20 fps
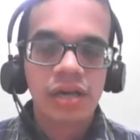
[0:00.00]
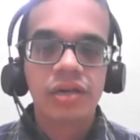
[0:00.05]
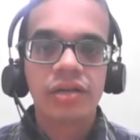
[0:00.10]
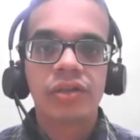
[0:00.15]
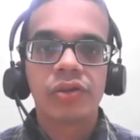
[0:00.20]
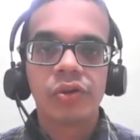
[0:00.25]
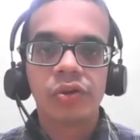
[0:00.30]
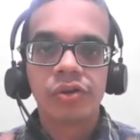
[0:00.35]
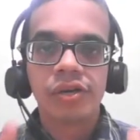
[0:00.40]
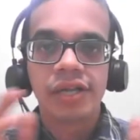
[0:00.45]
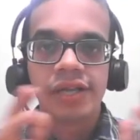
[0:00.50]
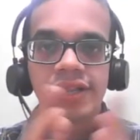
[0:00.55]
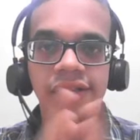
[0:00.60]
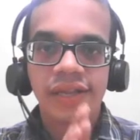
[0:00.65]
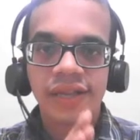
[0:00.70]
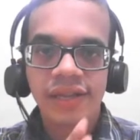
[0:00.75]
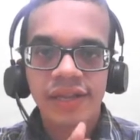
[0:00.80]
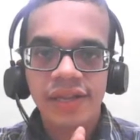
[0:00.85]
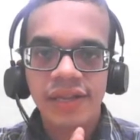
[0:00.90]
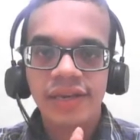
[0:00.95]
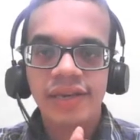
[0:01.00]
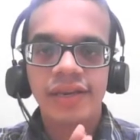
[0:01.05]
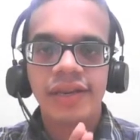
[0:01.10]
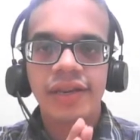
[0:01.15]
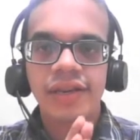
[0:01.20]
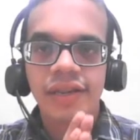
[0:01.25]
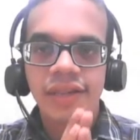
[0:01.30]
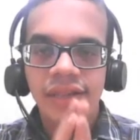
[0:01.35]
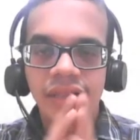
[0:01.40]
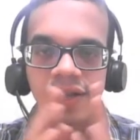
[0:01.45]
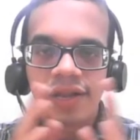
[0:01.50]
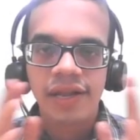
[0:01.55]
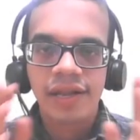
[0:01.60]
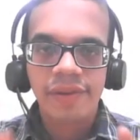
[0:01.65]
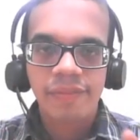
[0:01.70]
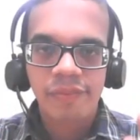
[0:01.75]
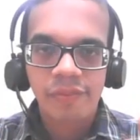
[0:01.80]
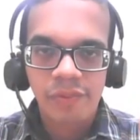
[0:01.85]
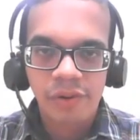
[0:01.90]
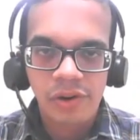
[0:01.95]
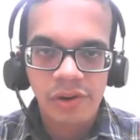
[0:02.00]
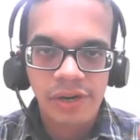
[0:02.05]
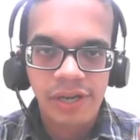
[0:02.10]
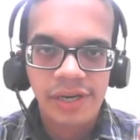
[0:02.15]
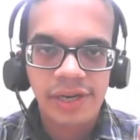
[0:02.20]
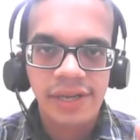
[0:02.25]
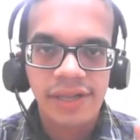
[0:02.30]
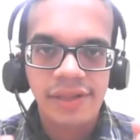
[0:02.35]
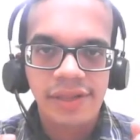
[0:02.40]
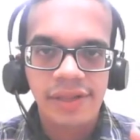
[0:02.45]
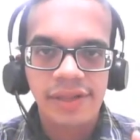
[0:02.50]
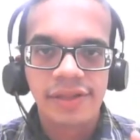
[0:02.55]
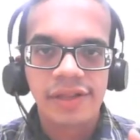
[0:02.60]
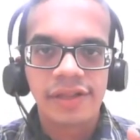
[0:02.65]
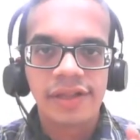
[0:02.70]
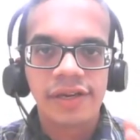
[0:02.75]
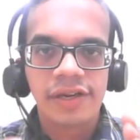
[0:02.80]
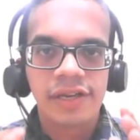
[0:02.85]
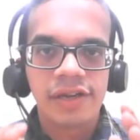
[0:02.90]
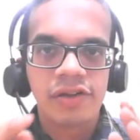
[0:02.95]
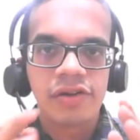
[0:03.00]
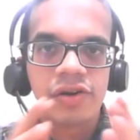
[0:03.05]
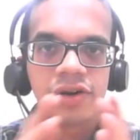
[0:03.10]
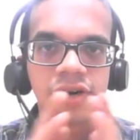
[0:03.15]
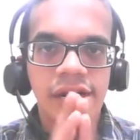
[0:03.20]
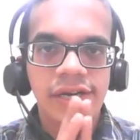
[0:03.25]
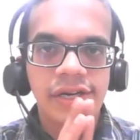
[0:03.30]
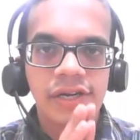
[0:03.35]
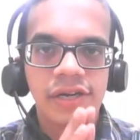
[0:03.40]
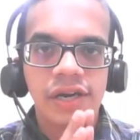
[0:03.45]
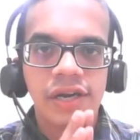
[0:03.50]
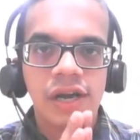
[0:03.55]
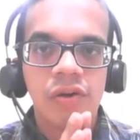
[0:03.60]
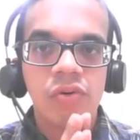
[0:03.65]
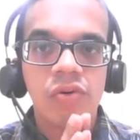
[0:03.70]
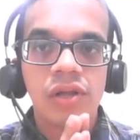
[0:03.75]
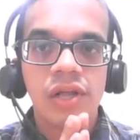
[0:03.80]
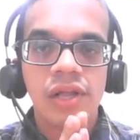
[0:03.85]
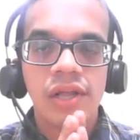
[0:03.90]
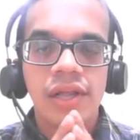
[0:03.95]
So this key product is necessity right now.